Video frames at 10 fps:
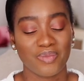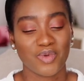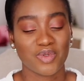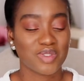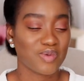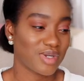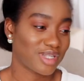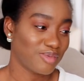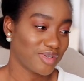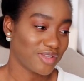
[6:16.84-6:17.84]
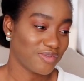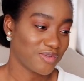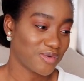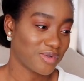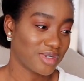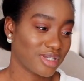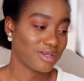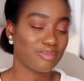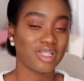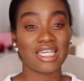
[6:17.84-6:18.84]
what's the word I'm looking for?
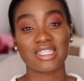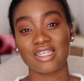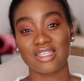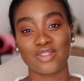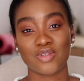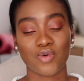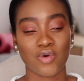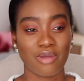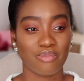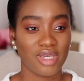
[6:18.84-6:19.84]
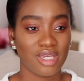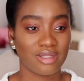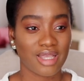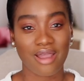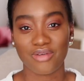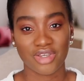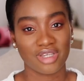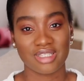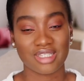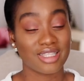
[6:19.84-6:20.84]
Complacent, or I'm being
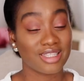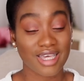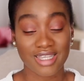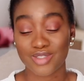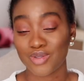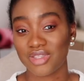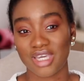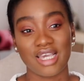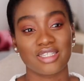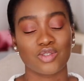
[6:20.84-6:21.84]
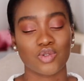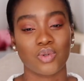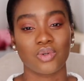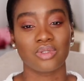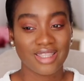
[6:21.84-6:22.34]
arrogant, and that's not the case at all.